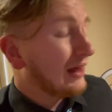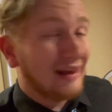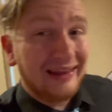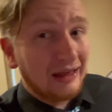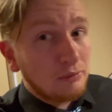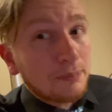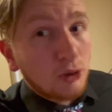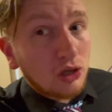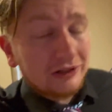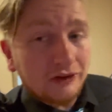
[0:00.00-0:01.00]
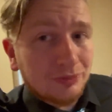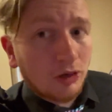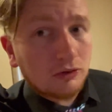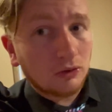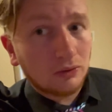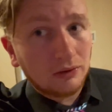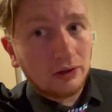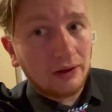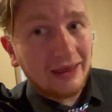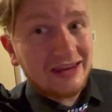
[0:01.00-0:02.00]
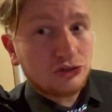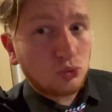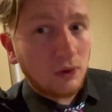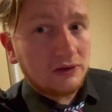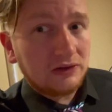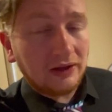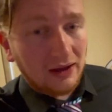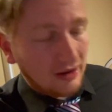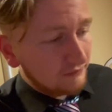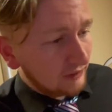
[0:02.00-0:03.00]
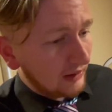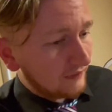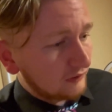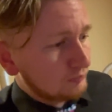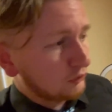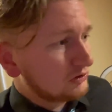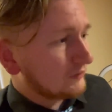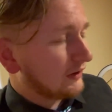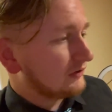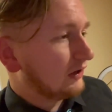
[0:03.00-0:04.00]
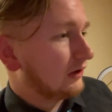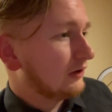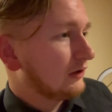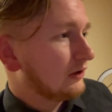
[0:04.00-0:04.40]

And I am up early tomorrow. Uh, 8.20, I have to get this booster vaccine.